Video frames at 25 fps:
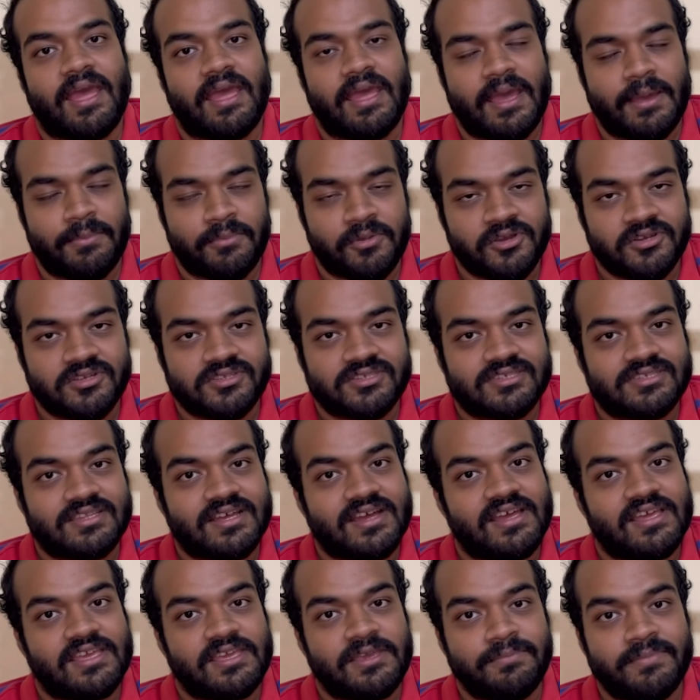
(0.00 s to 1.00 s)
amongst
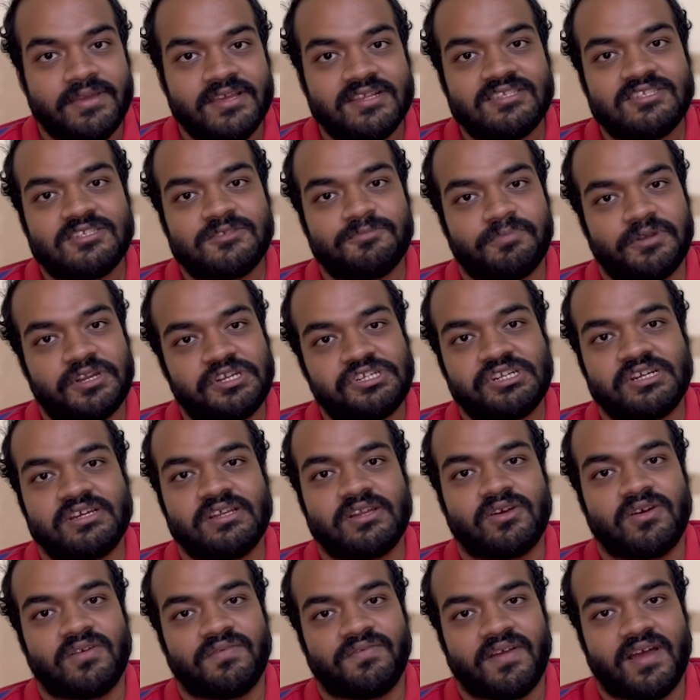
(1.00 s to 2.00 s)
the immense pressure
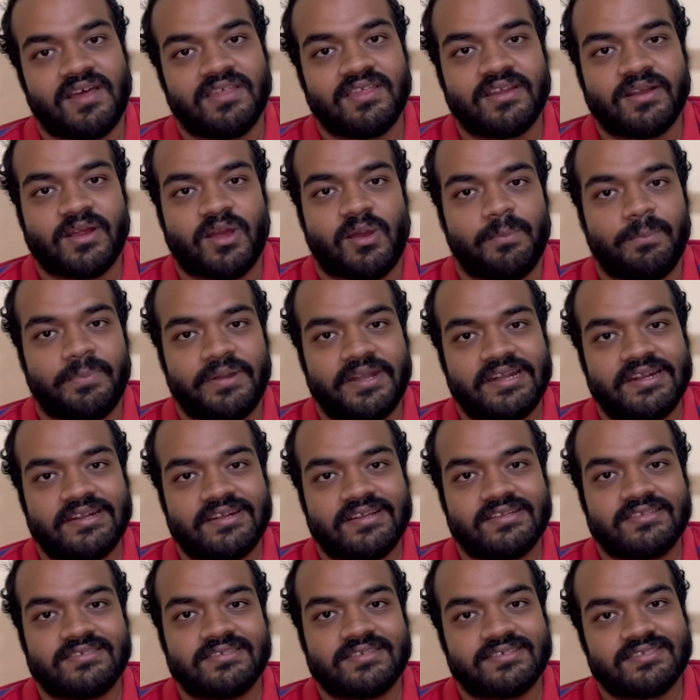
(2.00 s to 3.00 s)
of other
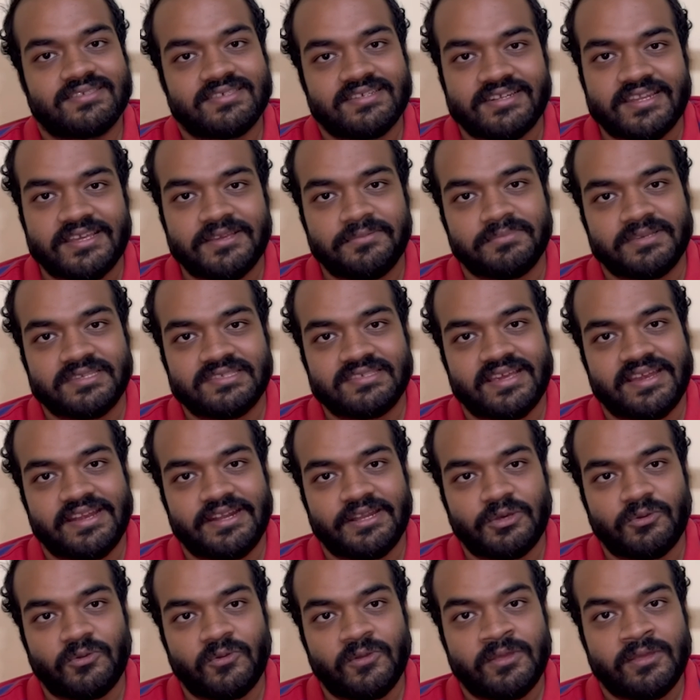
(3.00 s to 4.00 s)
competitors sitting
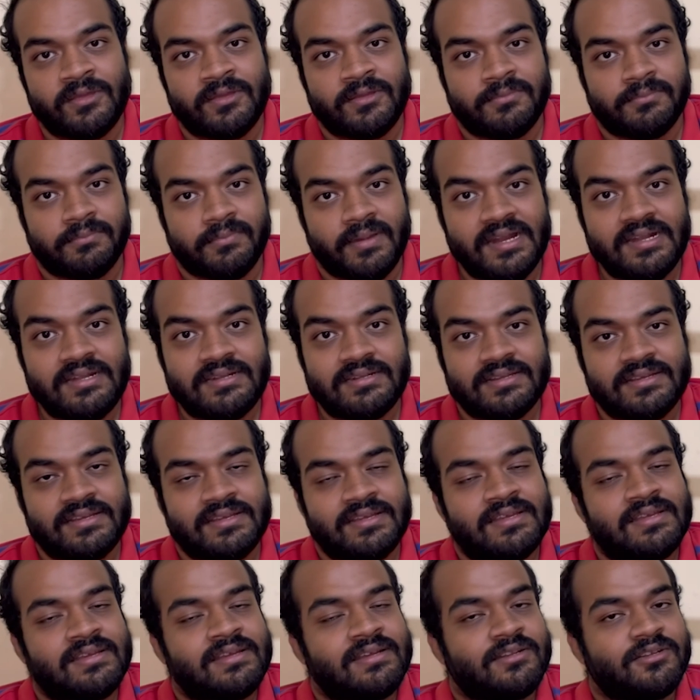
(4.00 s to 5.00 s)
beside you. But
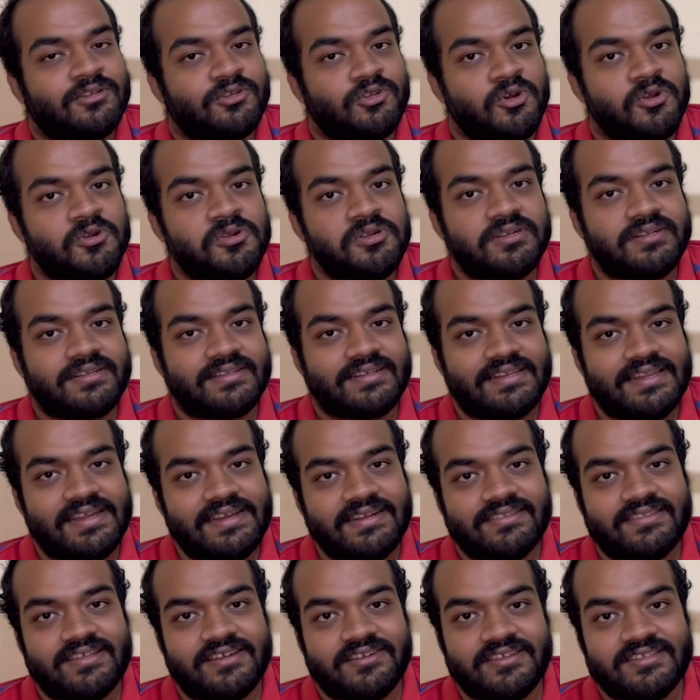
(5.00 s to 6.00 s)
don't
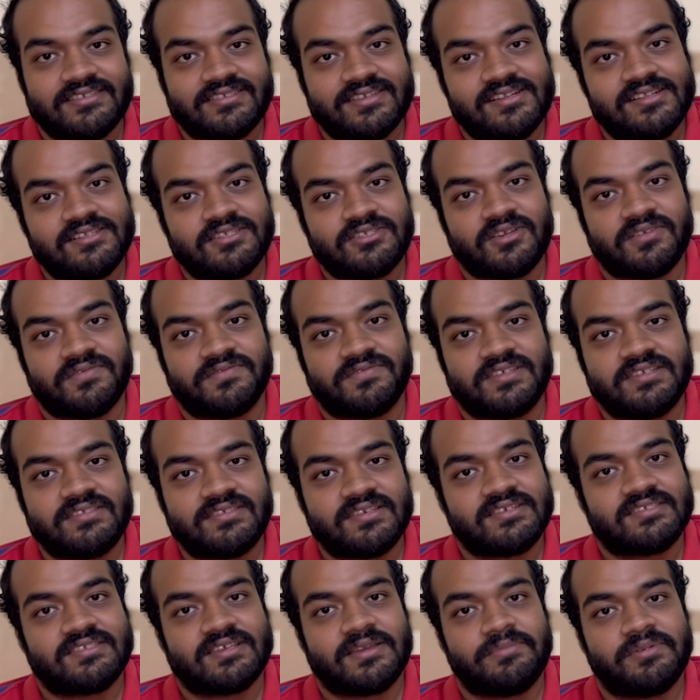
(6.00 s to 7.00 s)
let the results of this
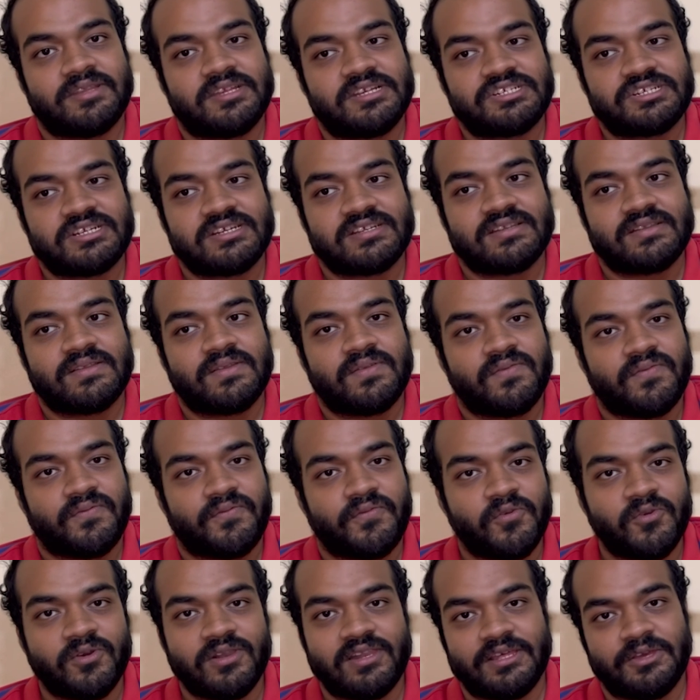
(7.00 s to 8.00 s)
examination
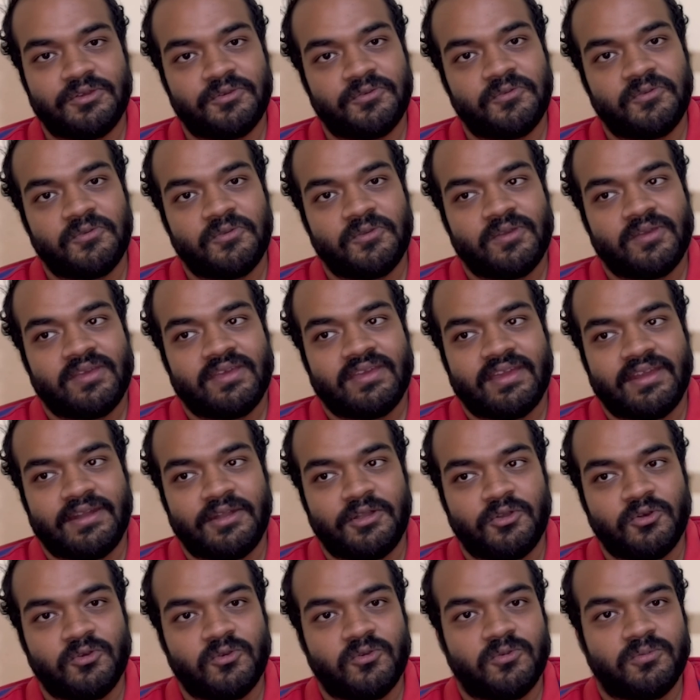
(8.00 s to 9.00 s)
fool you
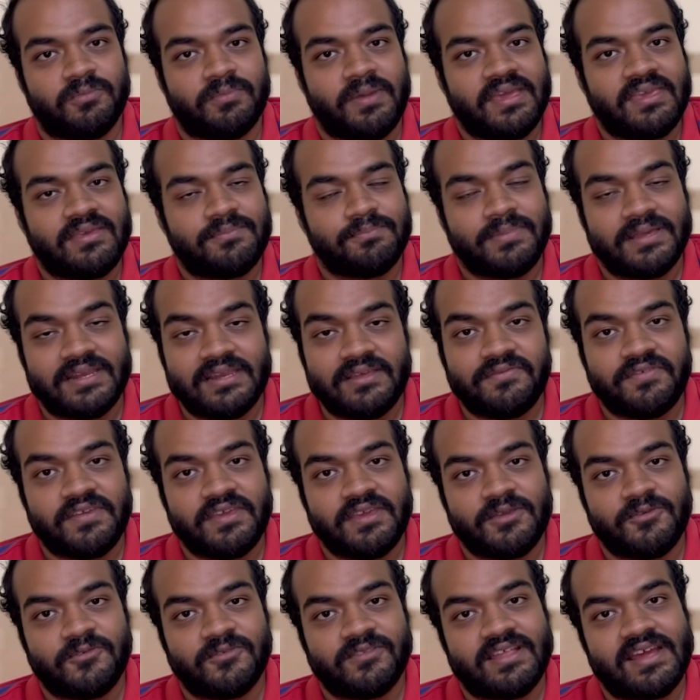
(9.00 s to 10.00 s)
into
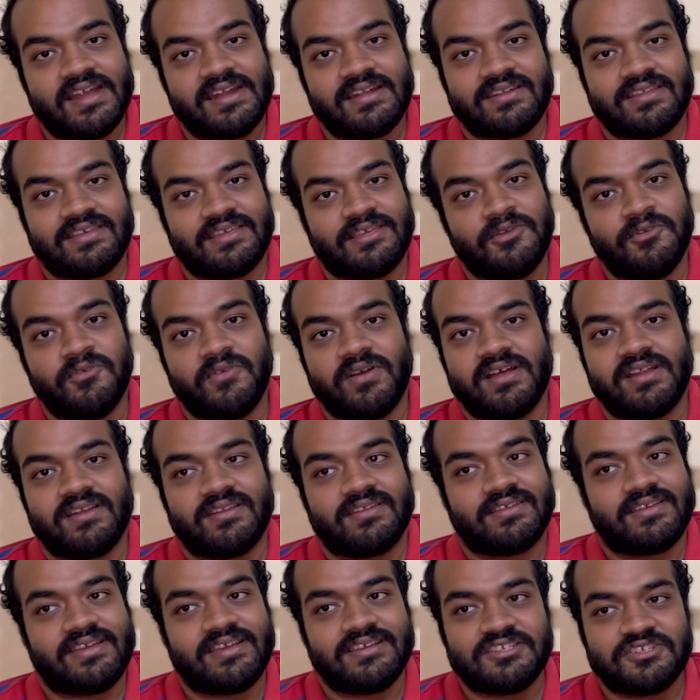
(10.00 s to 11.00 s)
believing you that you are
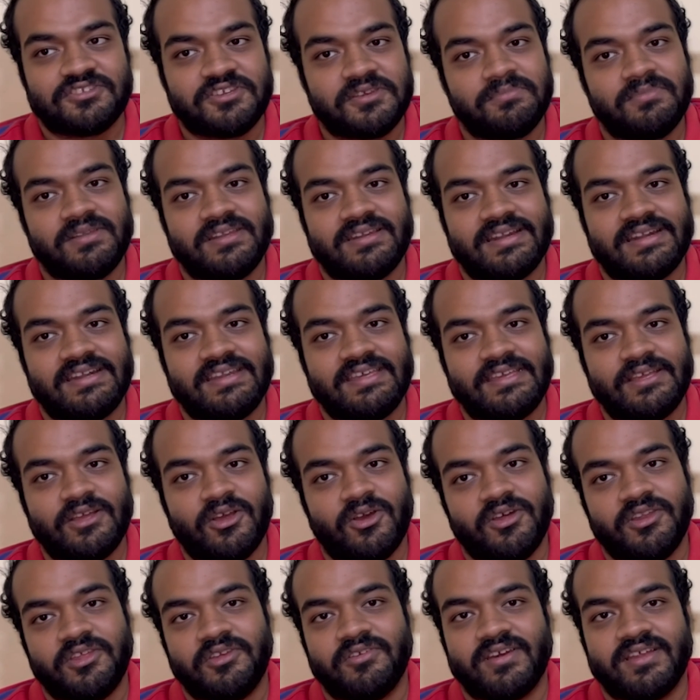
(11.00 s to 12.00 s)
extremely ready
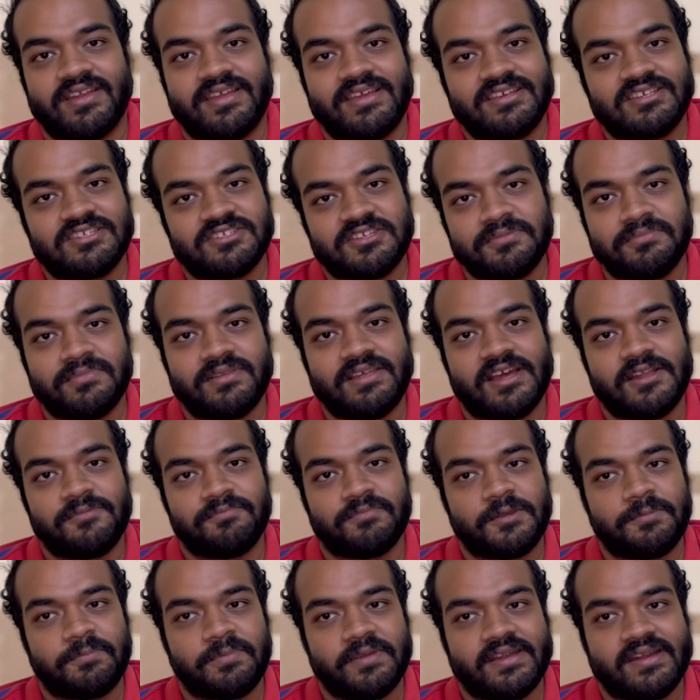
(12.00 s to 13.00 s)
or you are extremely
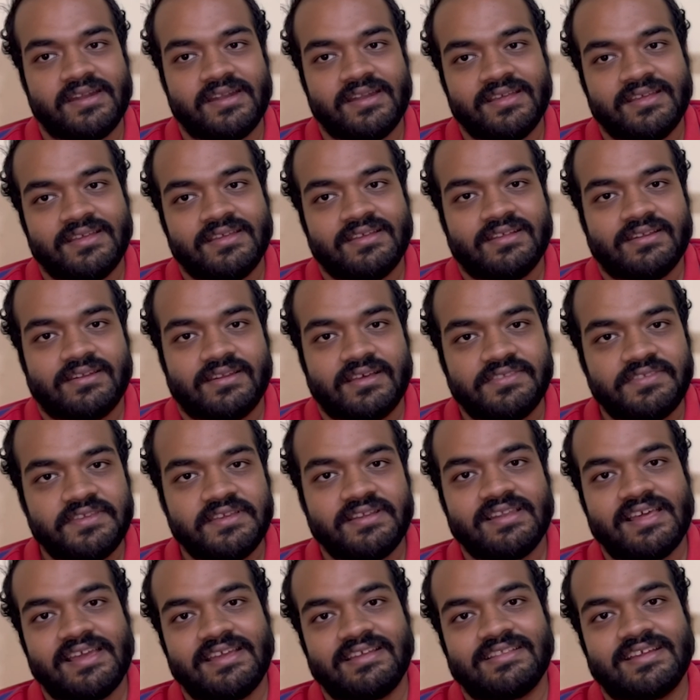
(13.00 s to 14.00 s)
unprepared. Nothing
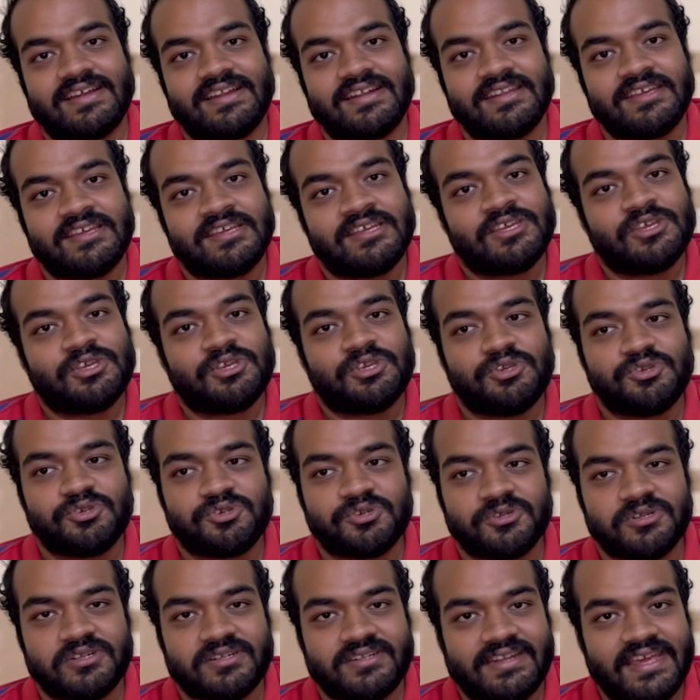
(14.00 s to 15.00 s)
like that. You
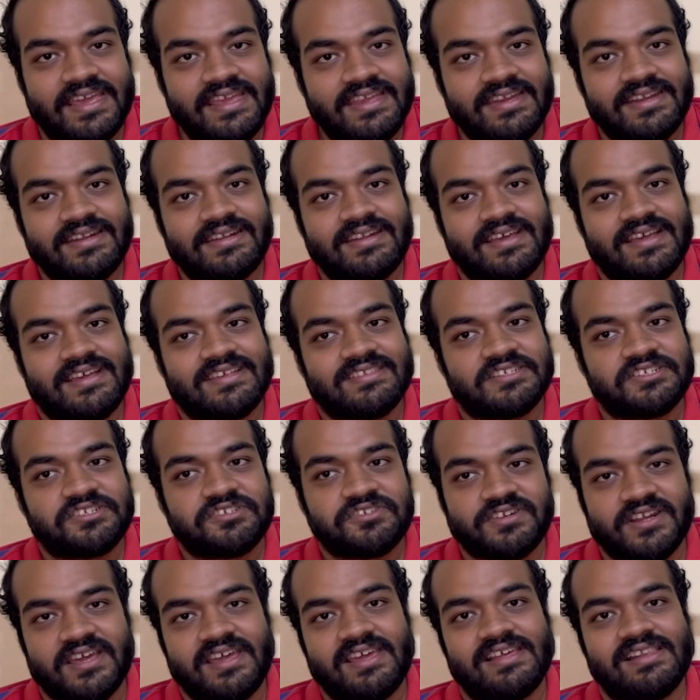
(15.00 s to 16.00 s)
should take it as a
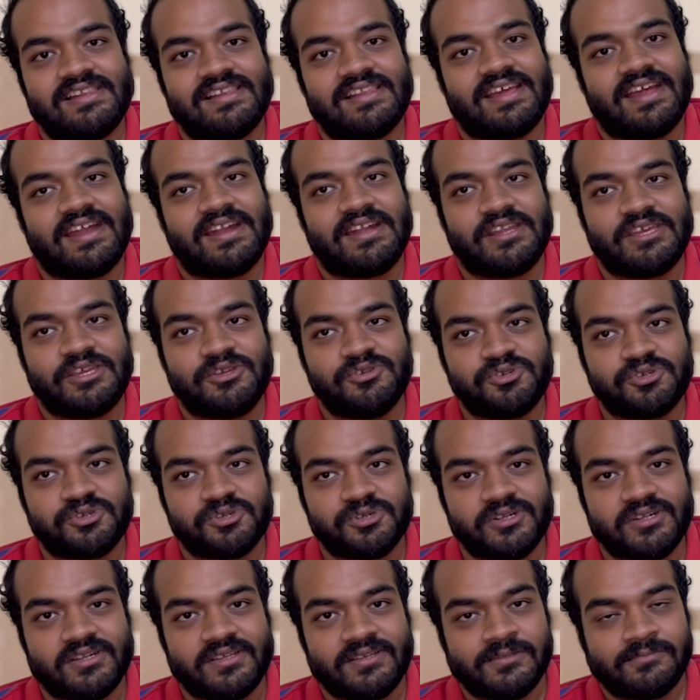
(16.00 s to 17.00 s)
trial and you
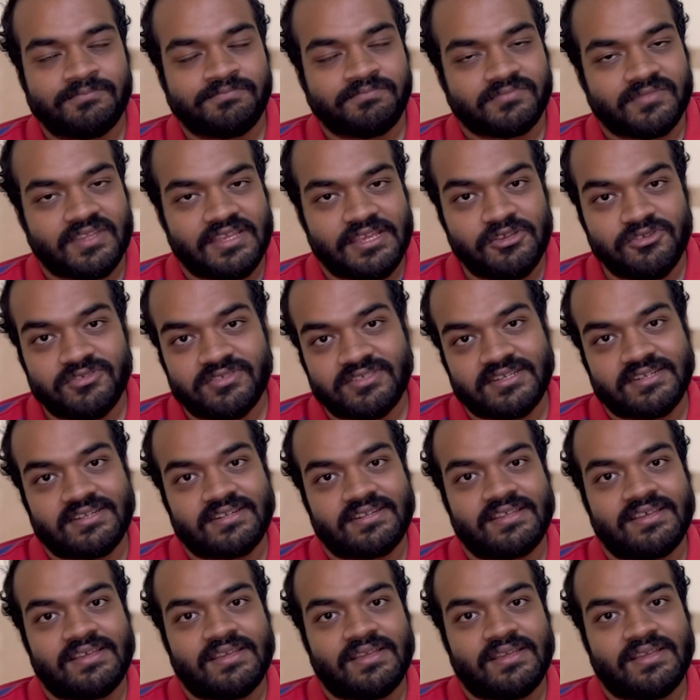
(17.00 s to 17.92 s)
should use it